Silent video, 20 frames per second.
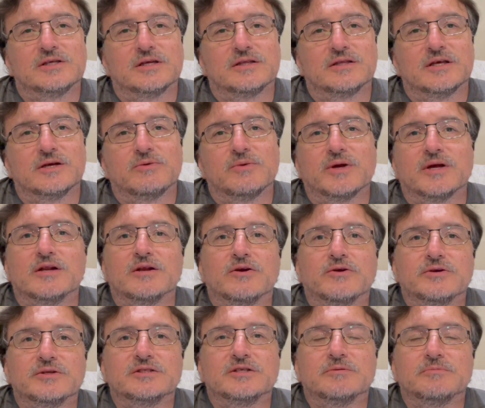I think we can
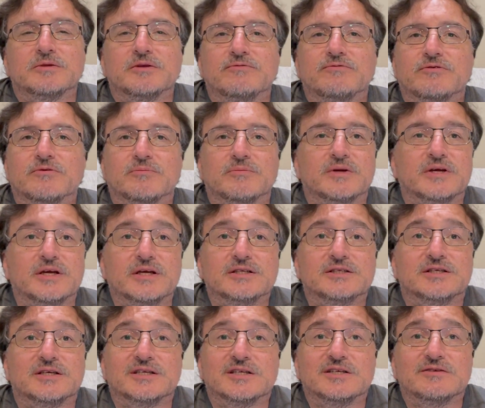learn something from
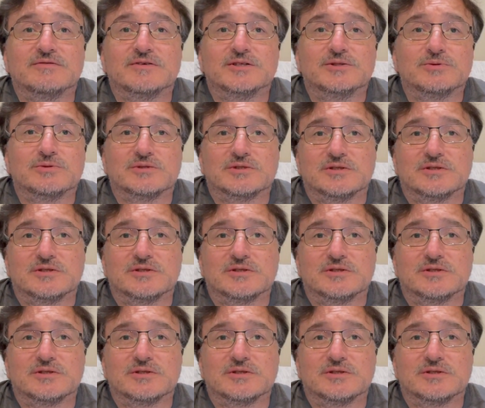each individual